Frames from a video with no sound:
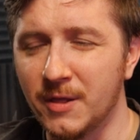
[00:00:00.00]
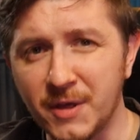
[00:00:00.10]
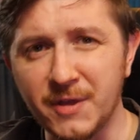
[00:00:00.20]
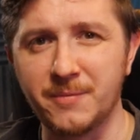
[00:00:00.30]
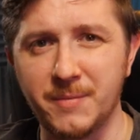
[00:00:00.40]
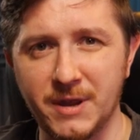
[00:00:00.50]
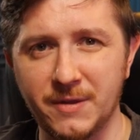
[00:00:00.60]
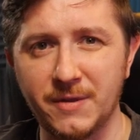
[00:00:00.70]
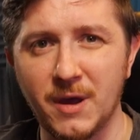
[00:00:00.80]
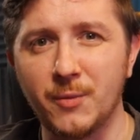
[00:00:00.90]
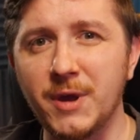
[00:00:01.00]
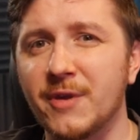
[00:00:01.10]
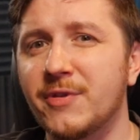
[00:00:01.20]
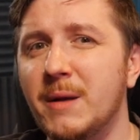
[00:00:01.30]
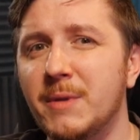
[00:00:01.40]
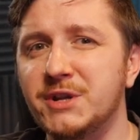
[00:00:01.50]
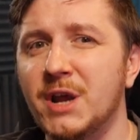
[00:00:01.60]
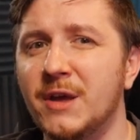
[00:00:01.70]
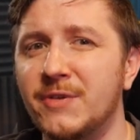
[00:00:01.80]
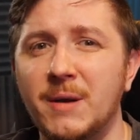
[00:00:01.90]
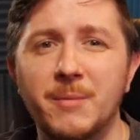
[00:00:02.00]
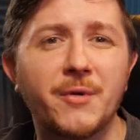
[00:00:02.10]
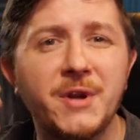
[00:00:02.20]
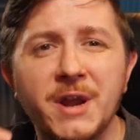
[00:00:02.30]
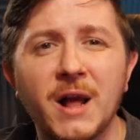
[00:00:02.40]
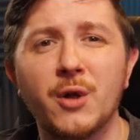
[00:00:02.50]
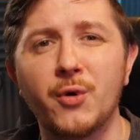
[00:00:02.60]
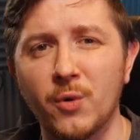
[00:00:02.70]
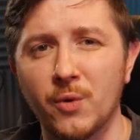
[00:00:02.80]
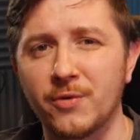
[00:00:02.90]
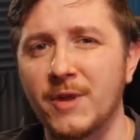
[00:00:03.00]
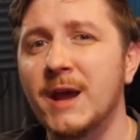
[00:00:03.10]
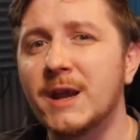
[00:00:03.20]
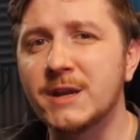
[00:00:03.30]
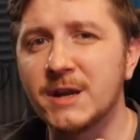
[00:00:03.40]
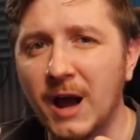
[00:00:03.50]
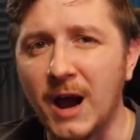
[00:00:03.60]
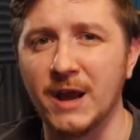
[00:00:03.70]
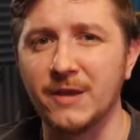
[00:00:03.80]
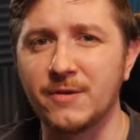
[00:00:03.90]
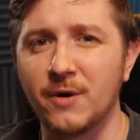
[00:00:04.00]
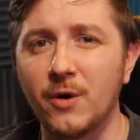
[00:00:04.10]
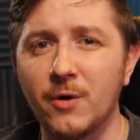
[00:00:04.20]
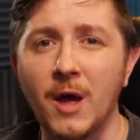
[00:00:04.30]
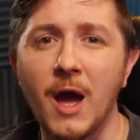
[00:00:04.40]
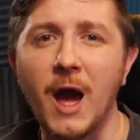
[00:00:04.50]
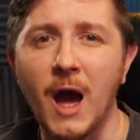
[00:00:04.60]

This means we establish some critical rules and guides on